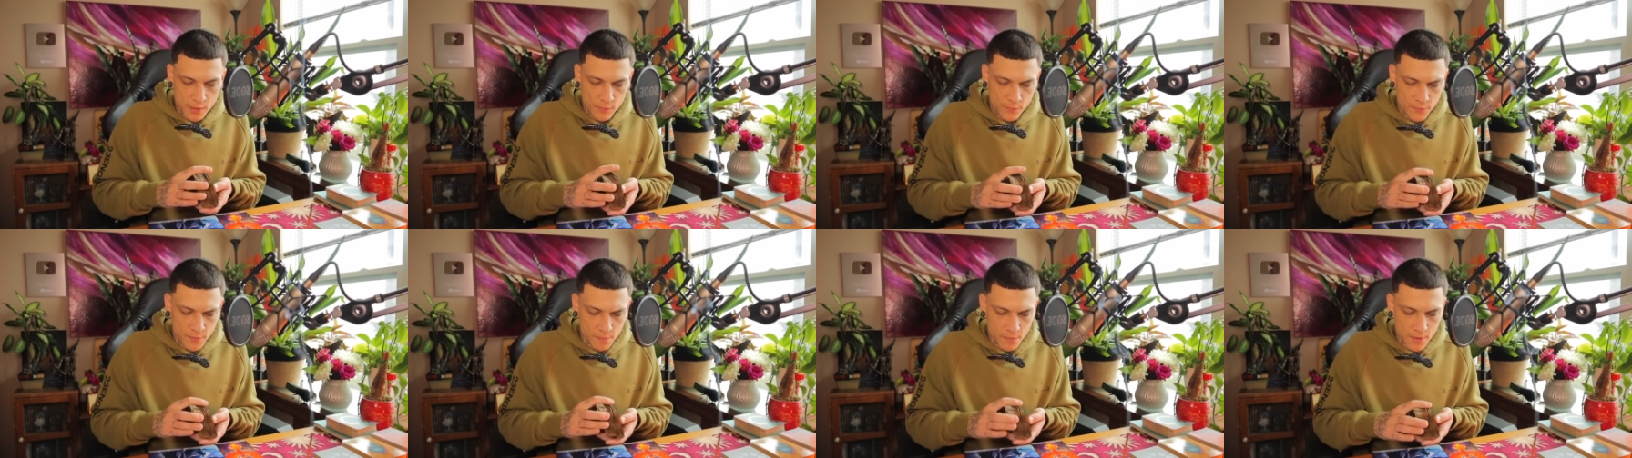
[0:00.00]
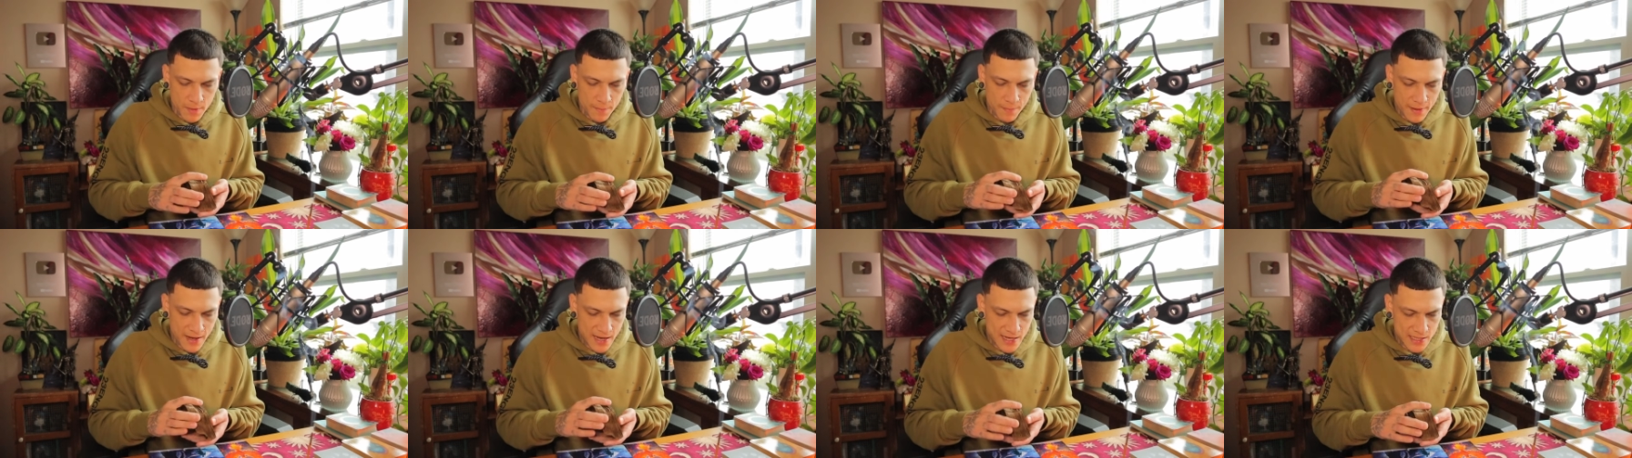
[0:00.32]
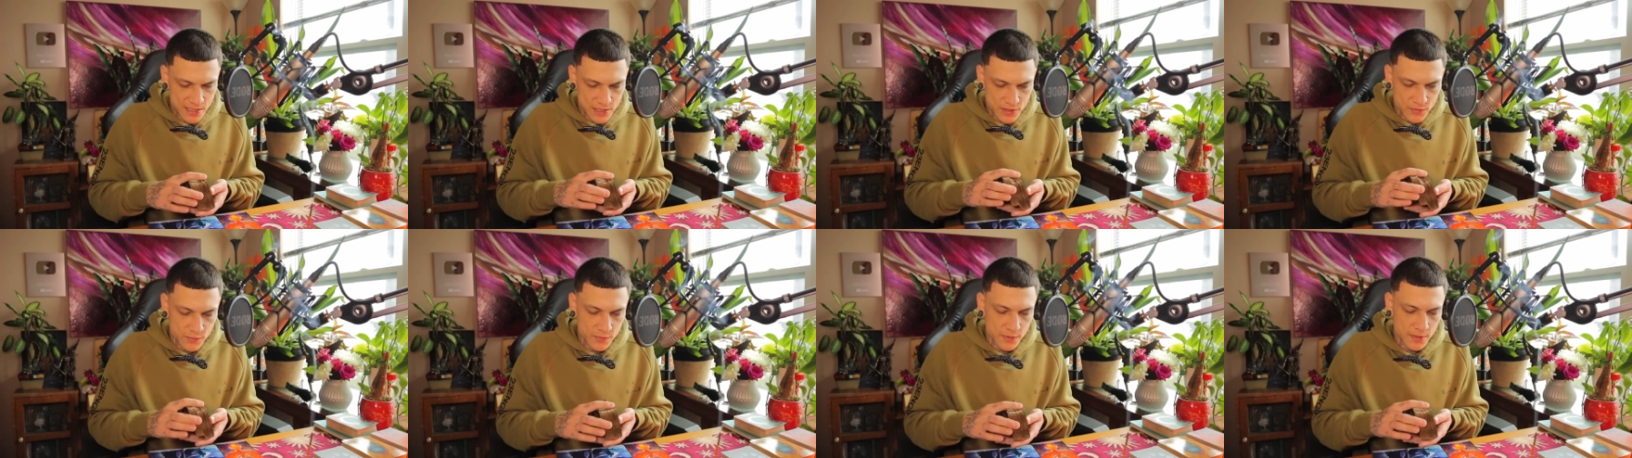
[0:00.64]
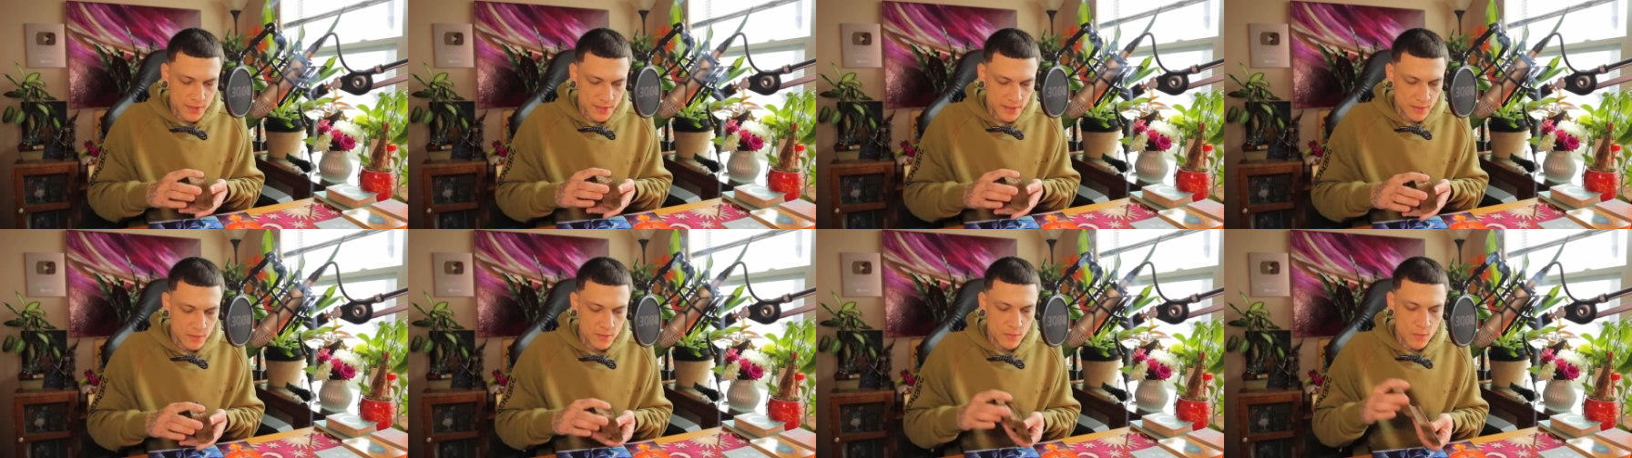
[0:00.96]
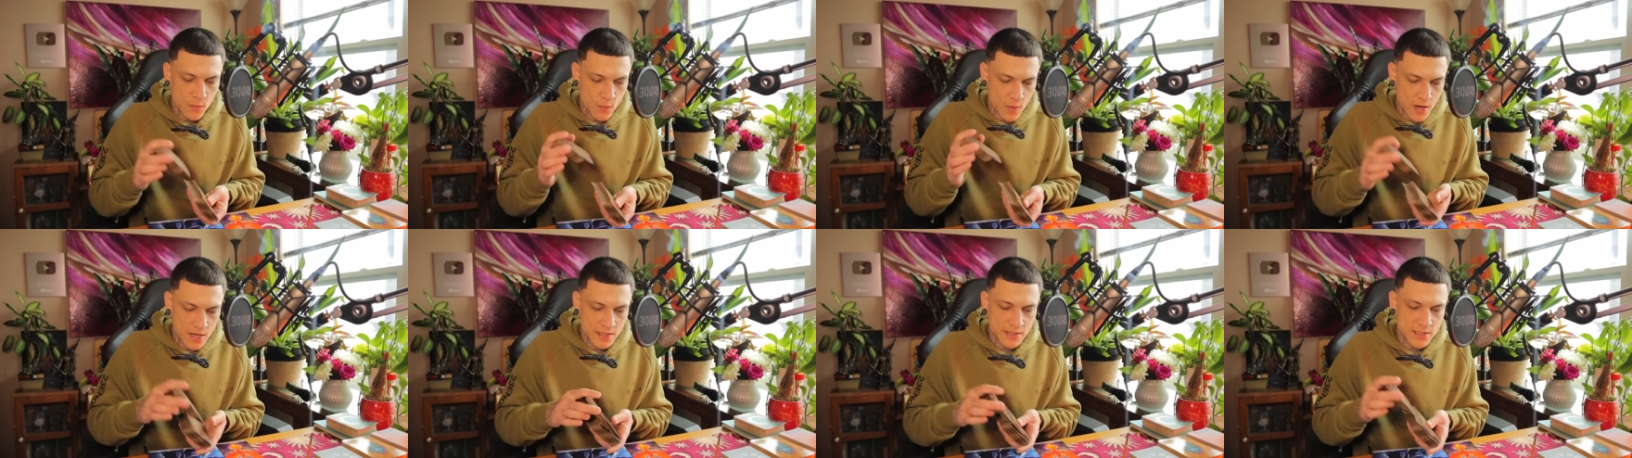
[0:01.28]
up from the past really
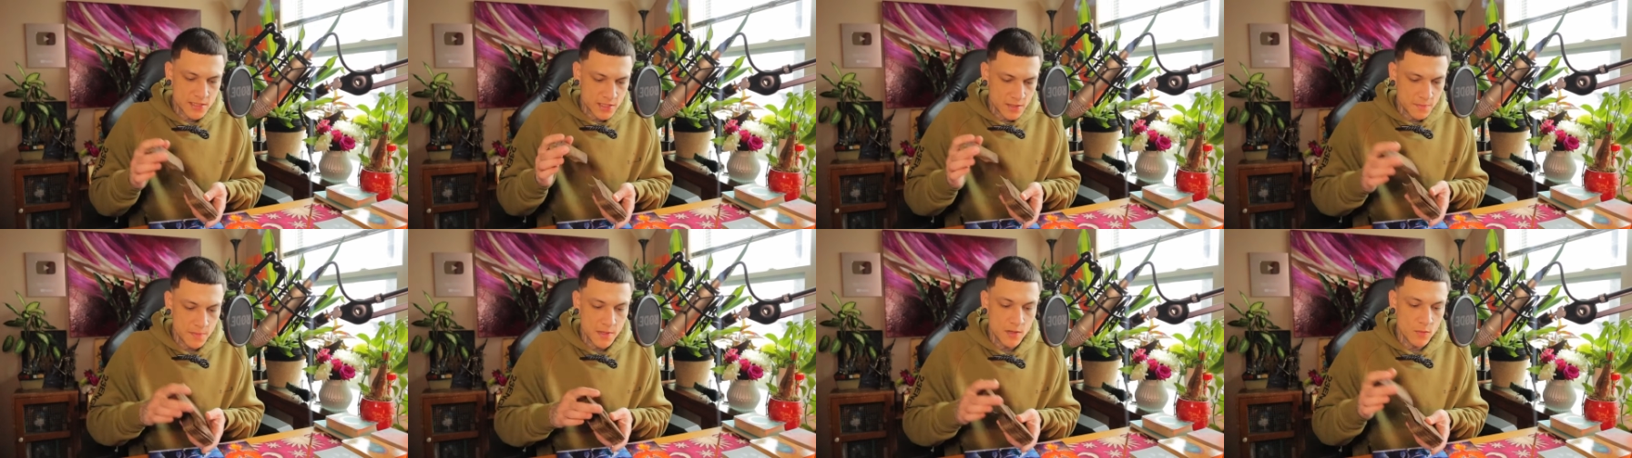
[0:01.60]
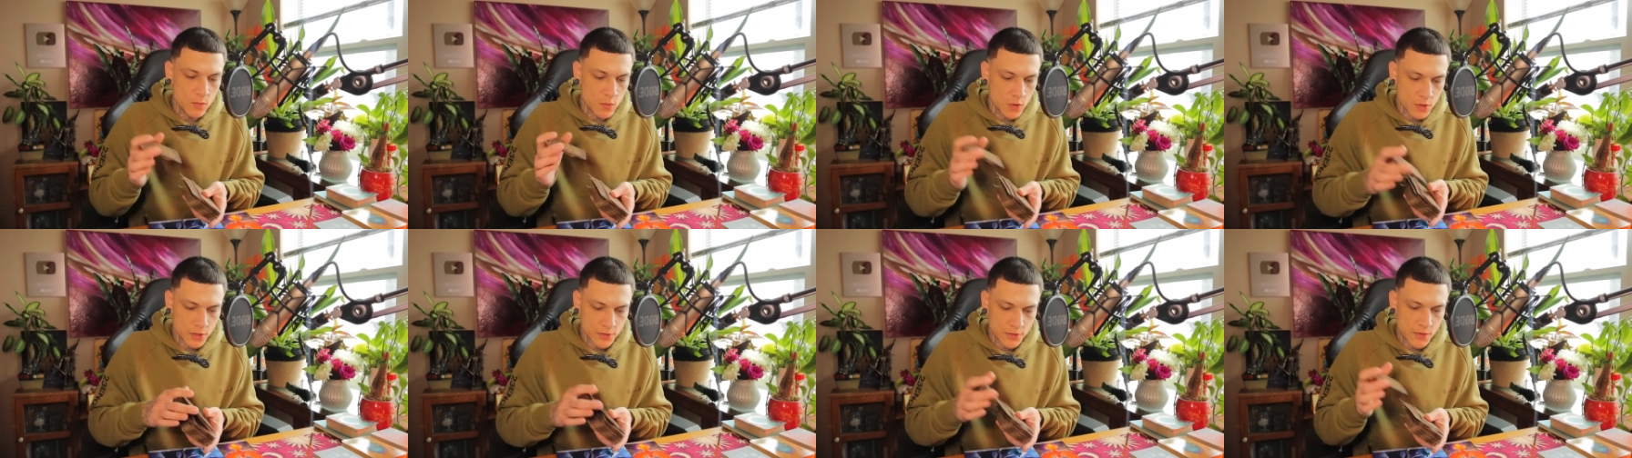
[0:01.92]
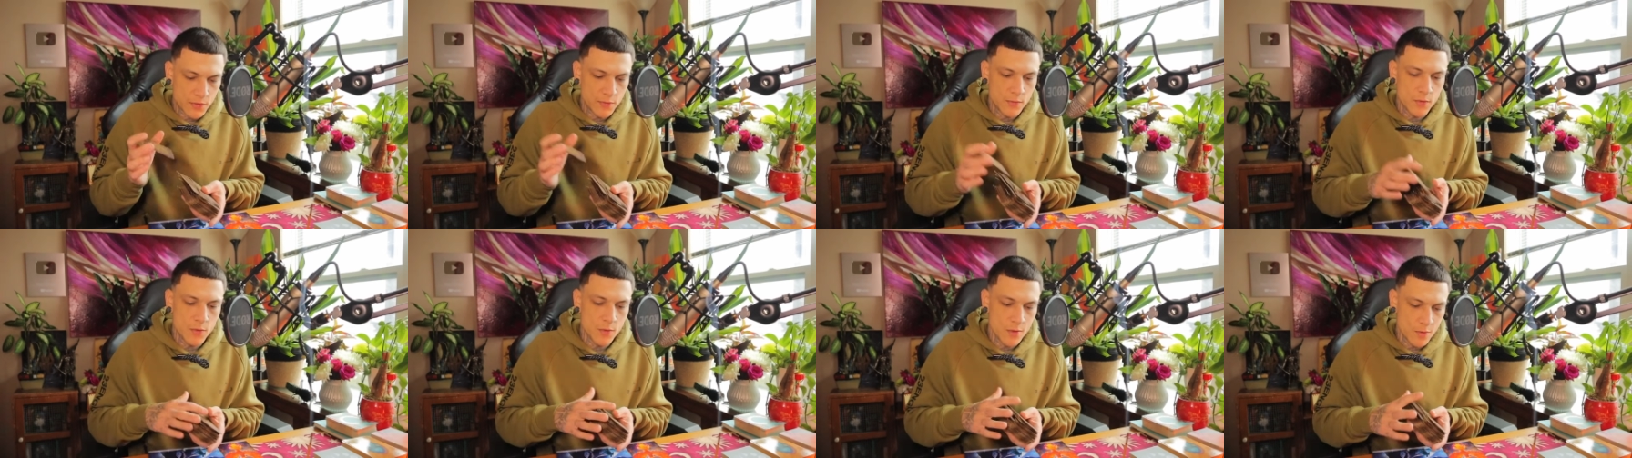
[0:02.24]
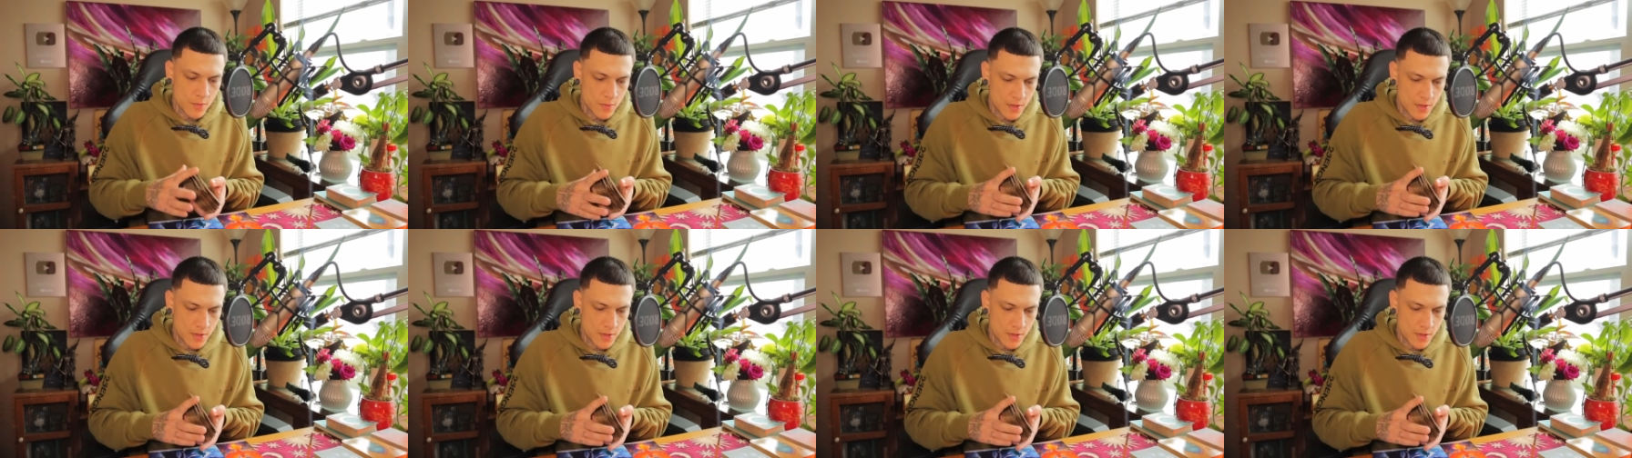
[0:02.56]
wants to be worked through.